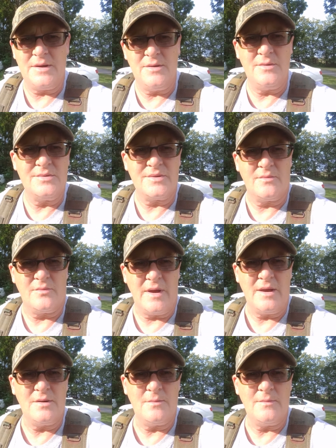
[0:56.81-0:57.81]
to use a
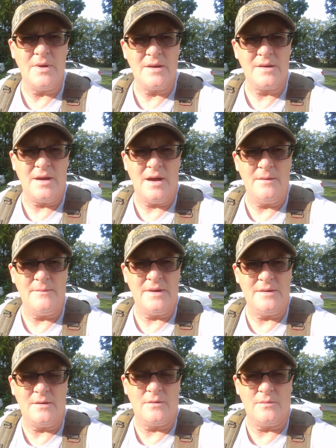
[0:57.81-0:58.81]
random
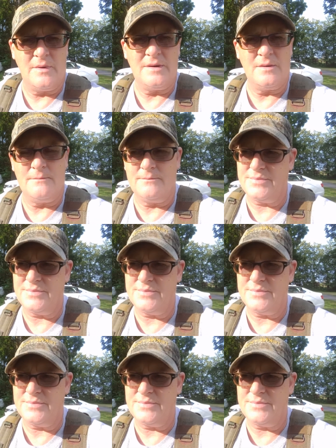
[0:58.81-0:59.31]
comment or random,